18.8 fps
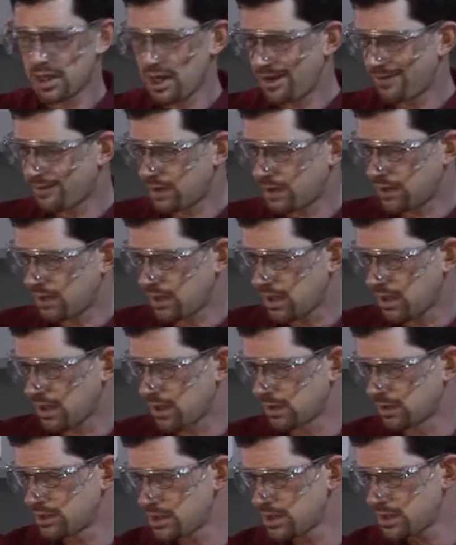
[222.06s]

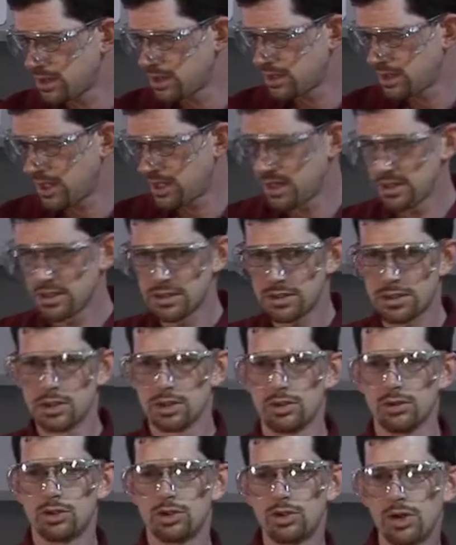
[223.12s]
everything, just in case
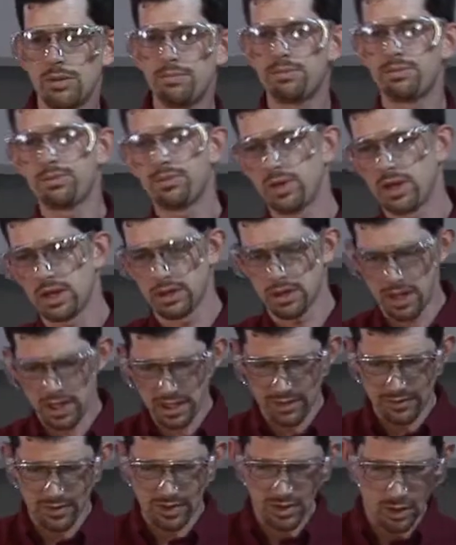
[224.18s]
you trip and knock
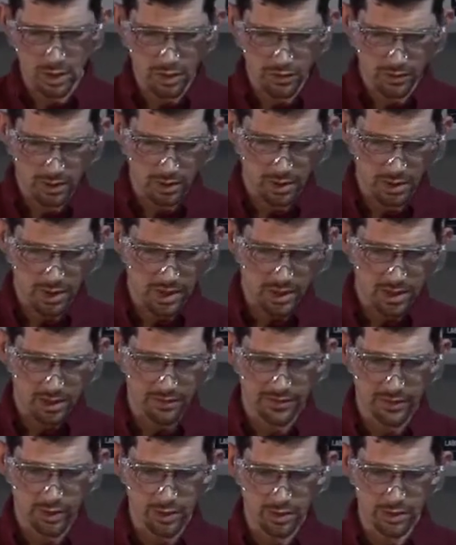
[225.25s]
everything over,
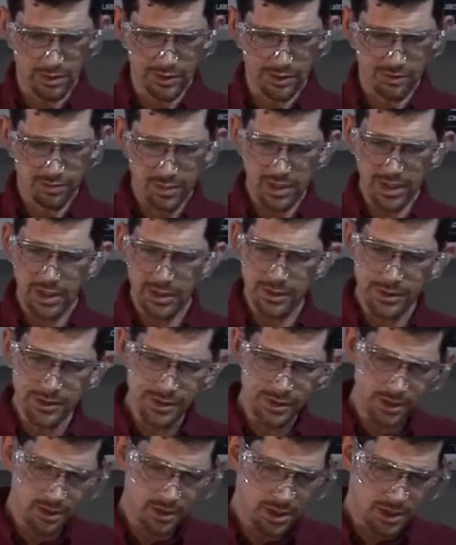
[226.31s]
very little
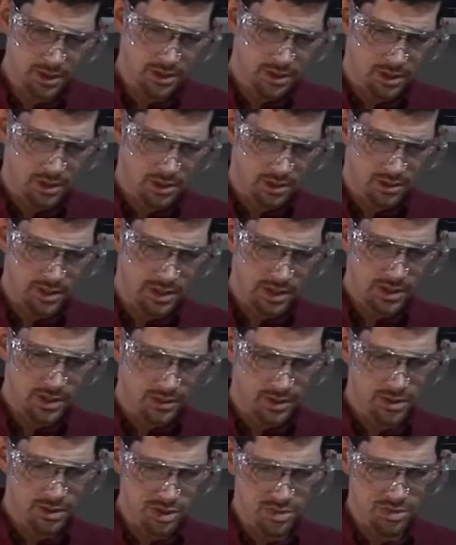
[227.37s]
spills. All right, so
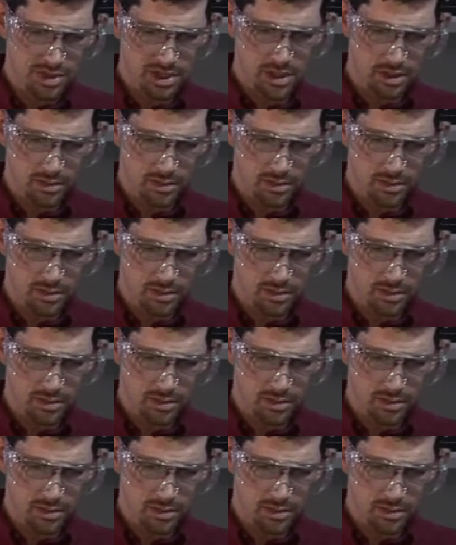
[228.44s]
here's the Br